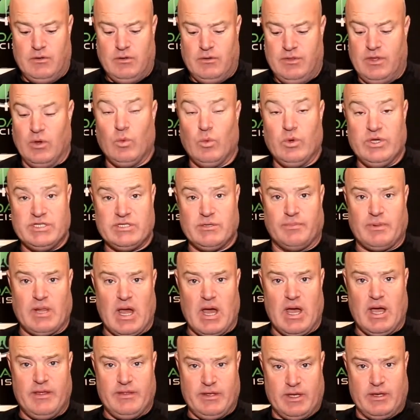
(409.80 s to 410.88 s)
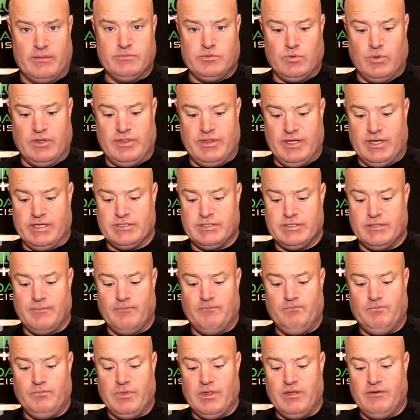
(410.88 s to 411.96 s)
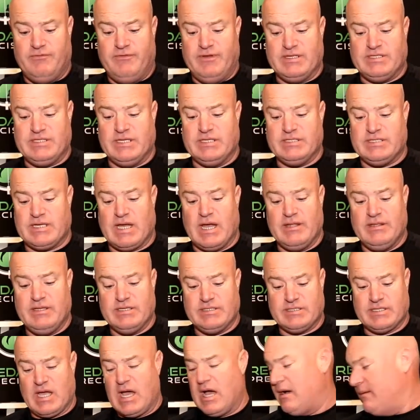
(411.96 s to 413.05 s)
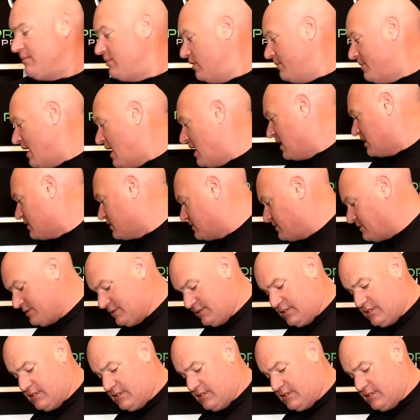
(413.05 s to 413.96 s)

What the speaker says: that we supply that comes with this fits inside this combo box,